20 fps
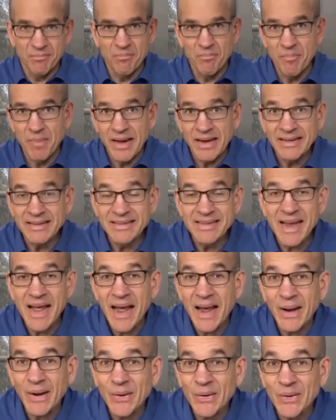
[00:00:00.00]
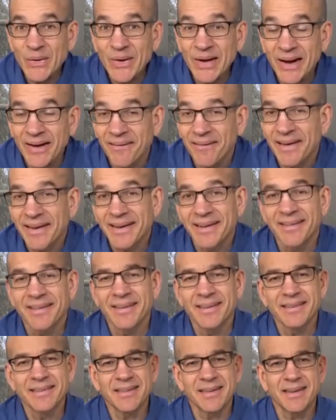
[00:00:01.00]
maintain good eye
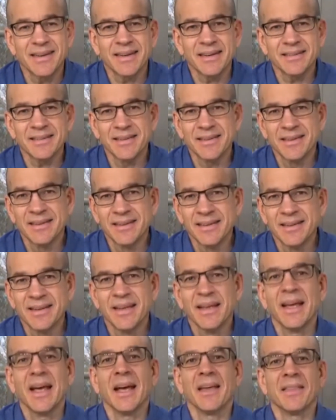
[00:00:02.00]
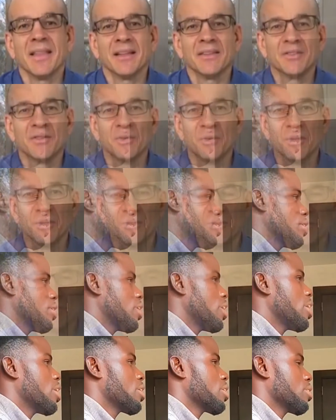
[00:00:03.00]
contact, and that's going to
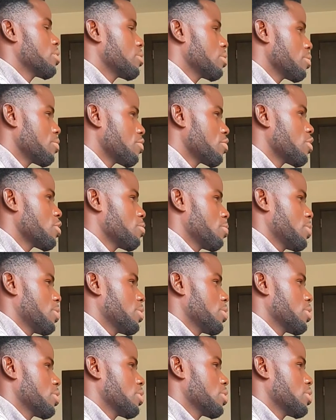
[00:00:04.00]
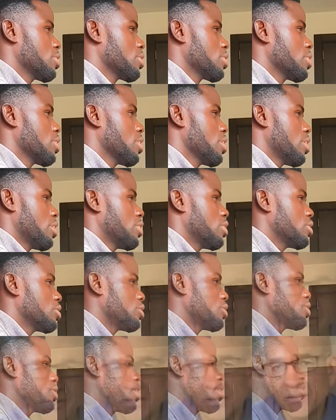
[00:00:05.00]
create just a whole professional
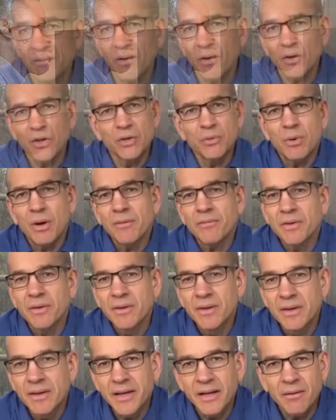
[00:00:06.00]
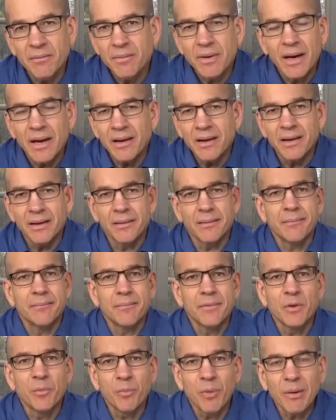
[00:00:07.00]
image. And all too often,
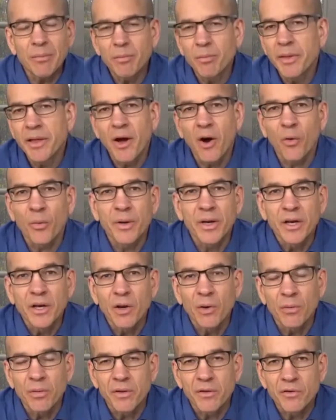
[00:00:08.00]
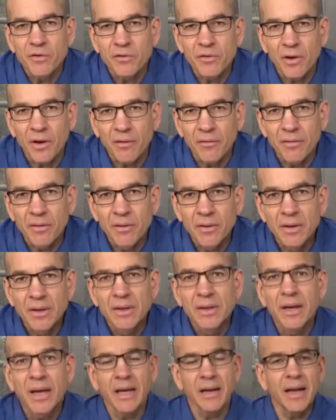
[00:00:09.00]
you probably already know this stuff,
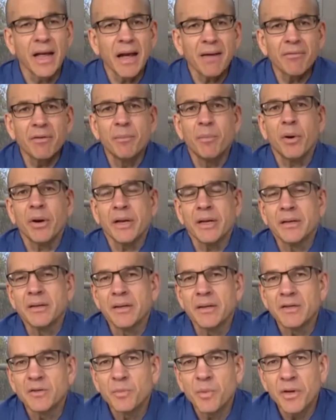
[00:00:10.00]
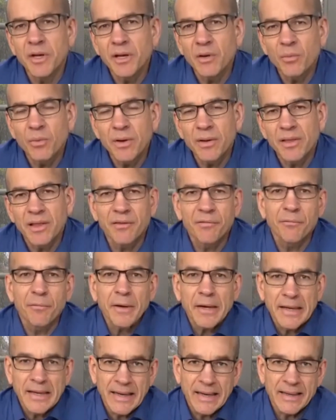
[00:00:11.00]
and everybody does, but you know what? They
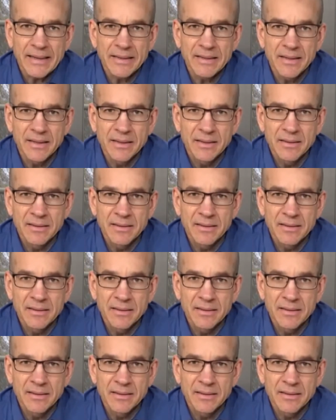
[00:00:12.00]
forget it.